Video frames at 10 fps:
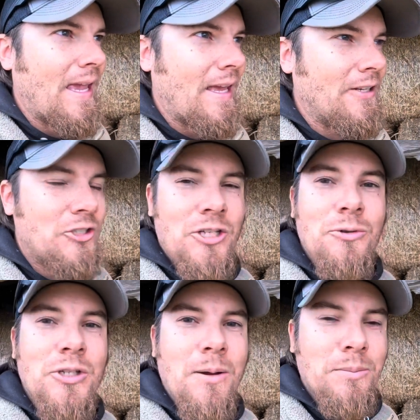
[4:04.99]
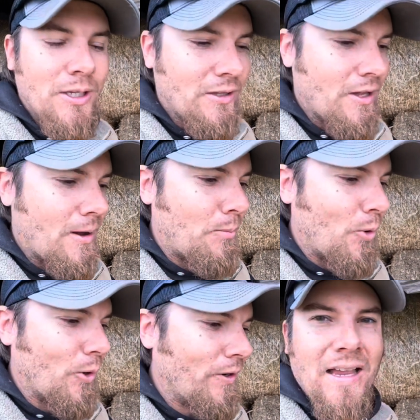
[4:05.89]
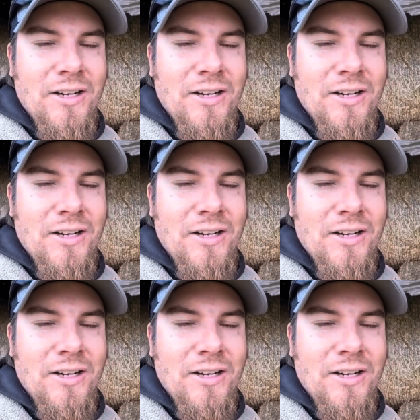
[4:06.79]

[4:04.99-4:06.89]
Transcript: and she was completely on board.